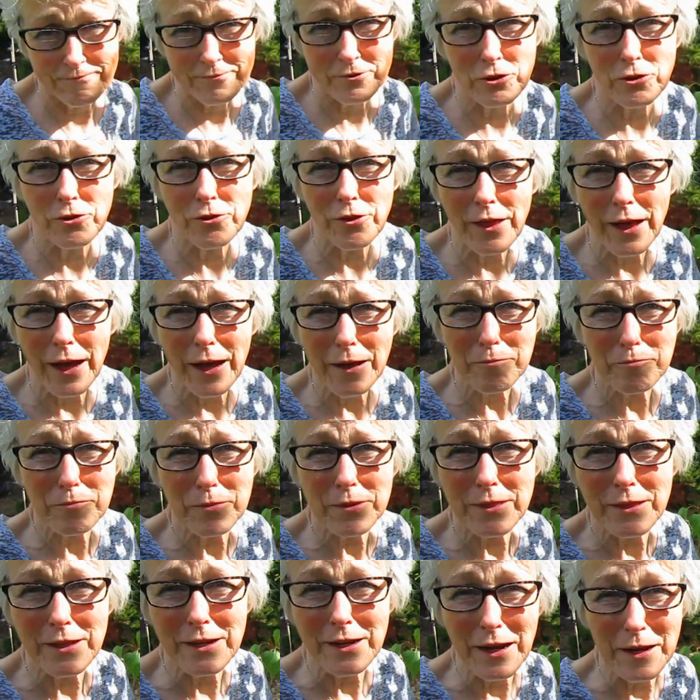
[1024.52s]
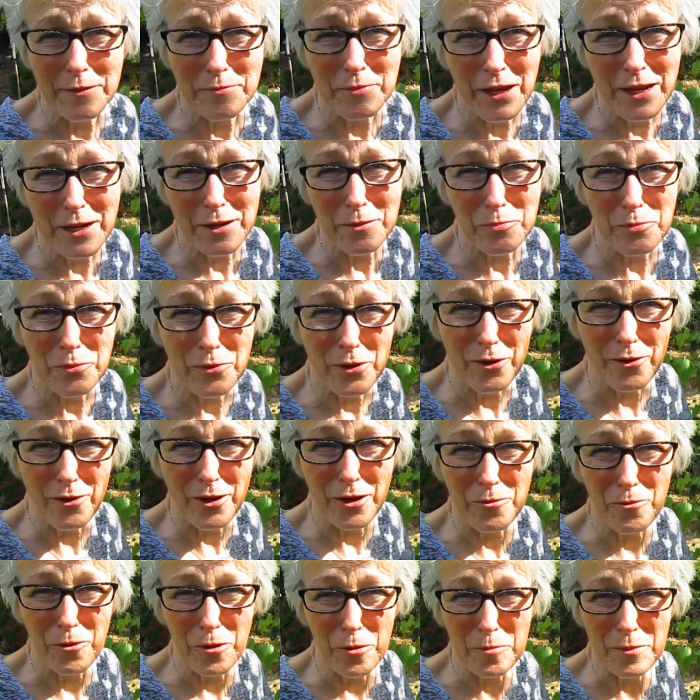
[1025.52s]
do that, but then I'm not a
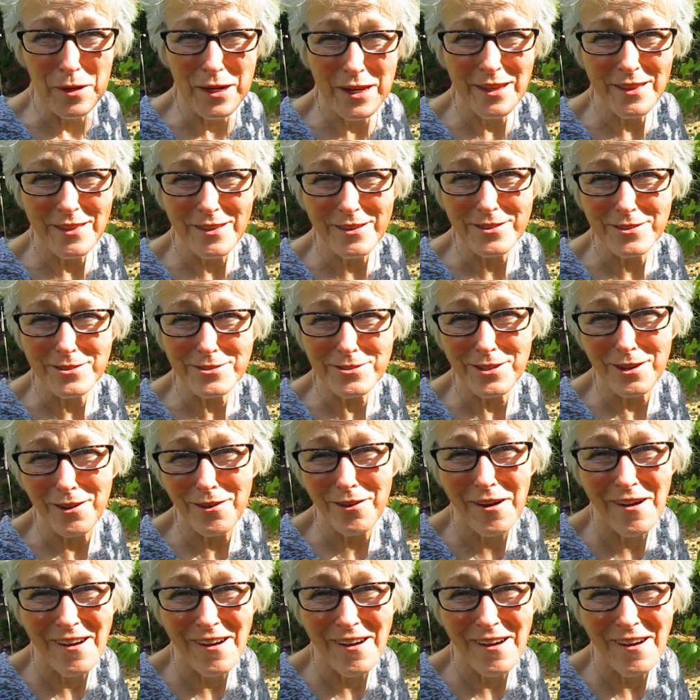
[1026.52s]
prairie woman either, so.